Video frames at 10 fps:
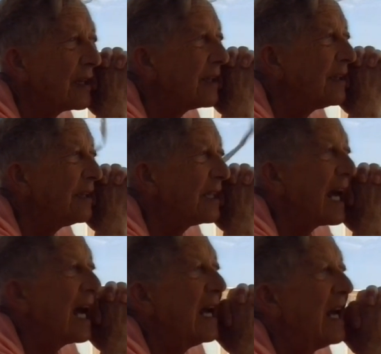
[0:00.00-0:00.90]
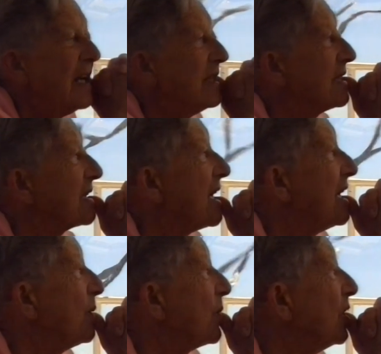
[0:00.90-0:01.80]
And
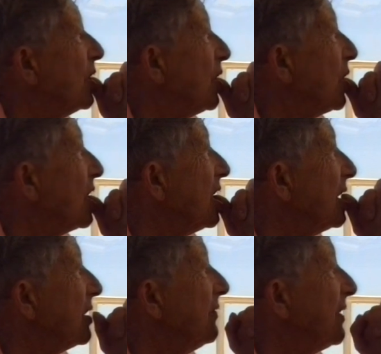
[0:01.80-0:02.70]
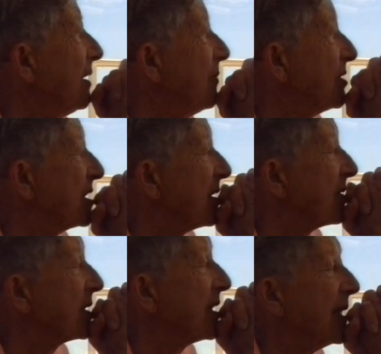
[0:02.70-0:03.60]
inside work, you can't do very much
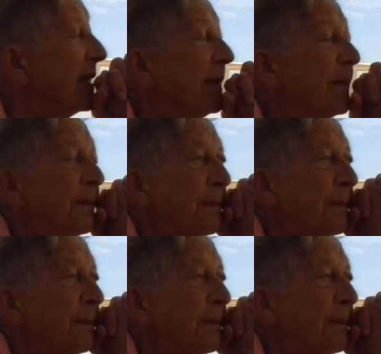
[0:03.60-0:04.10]
outside.